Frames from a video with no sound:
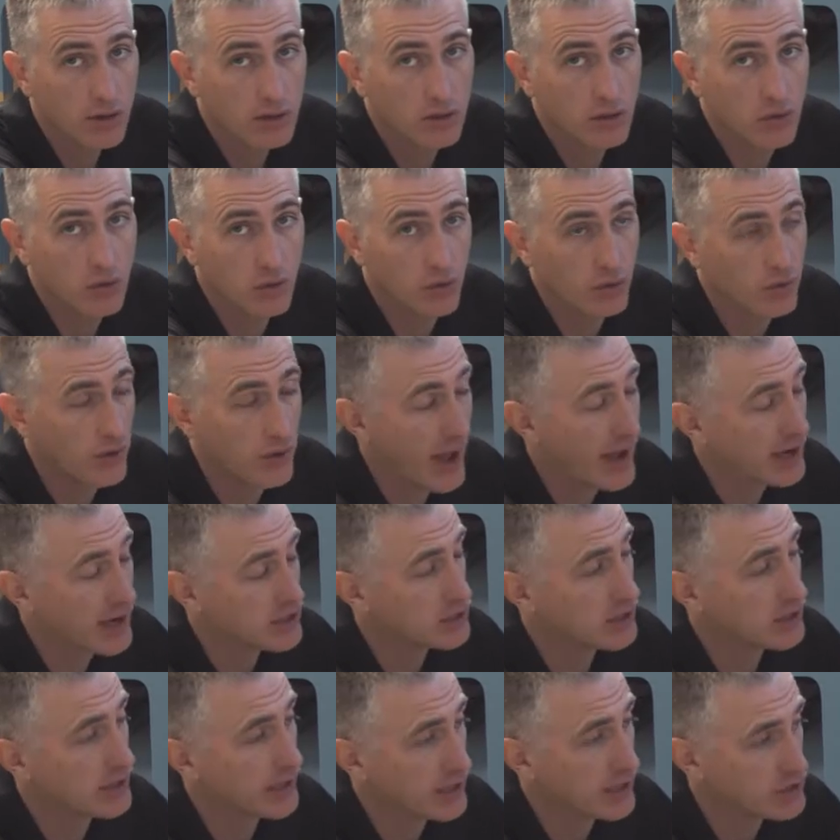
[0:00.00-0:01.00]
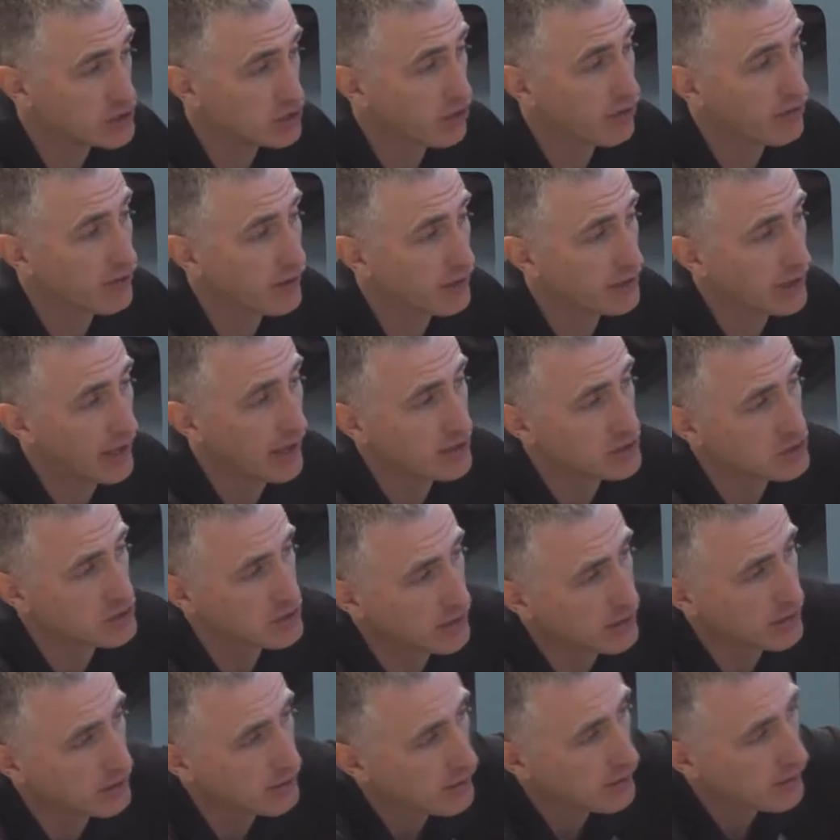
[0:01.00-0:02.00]
To actually adjust the
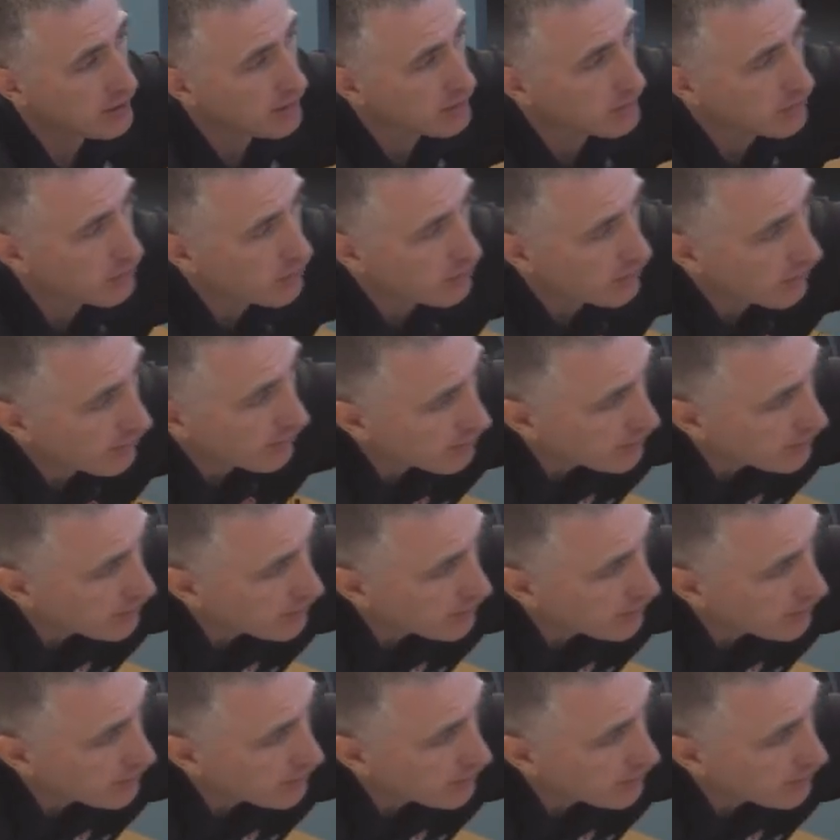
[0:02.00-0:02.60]
tension, there is a